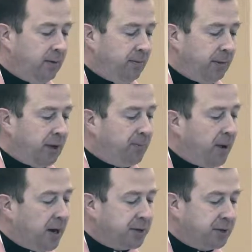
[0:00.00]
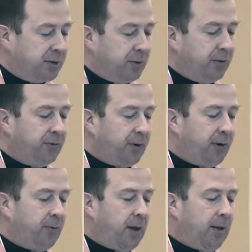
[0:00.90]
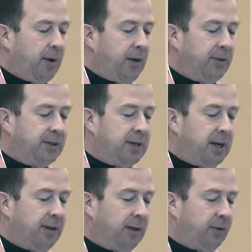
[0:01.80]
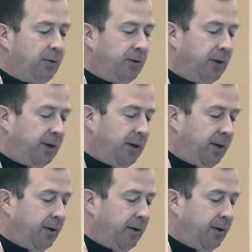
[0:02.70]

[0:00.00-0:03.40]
but the apostles knew it very well, and on this day they learned it again.